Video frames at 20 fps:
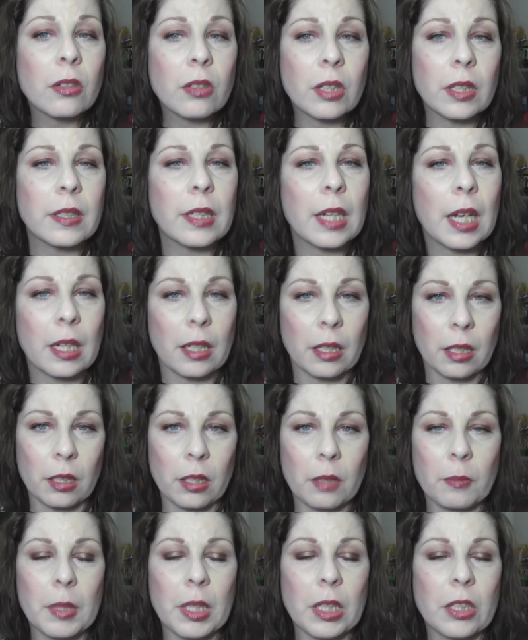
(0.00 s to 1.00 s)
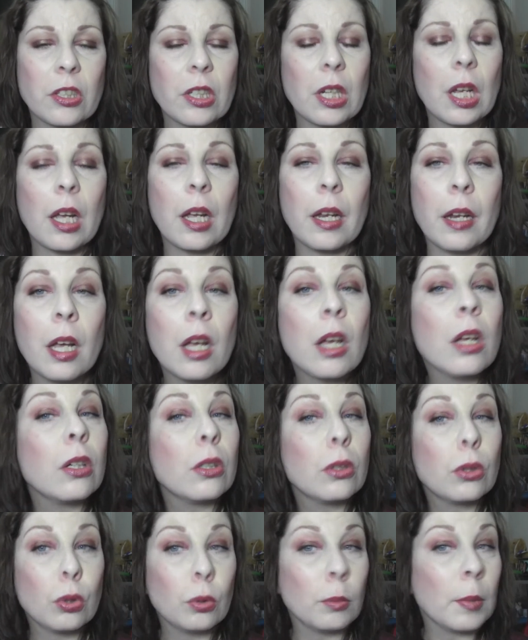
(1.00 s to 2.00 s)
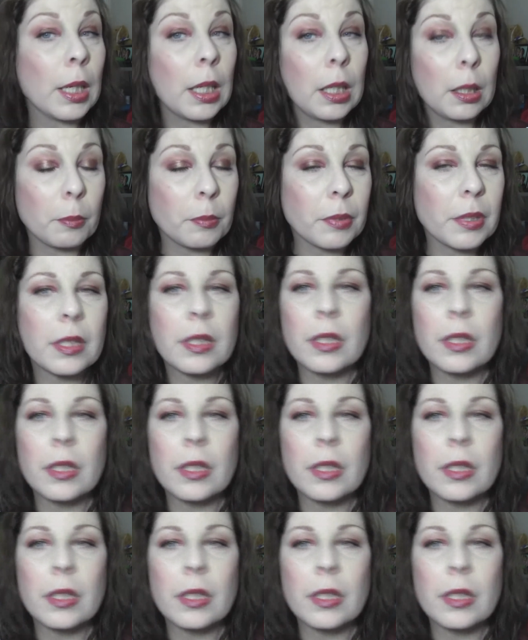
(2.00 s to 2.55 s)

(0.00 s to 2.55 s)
Just add a little bit of shine to my lips.